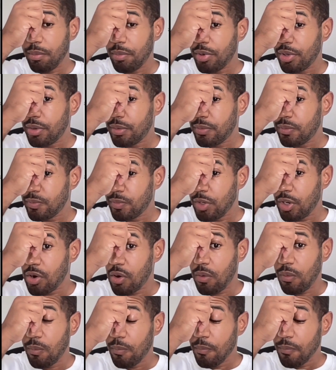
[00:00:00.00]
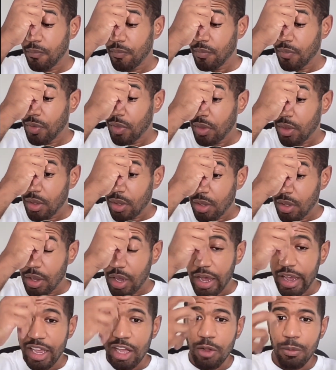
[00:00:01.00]
But,
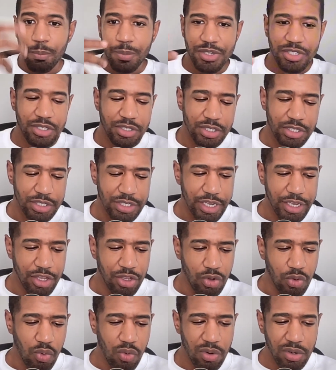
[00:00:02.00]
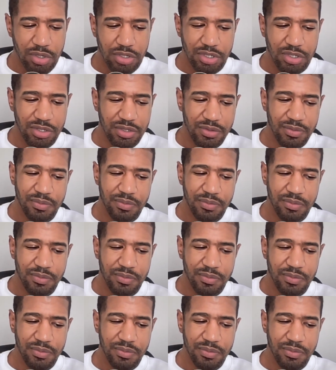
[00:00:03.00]
I help businesses like yours.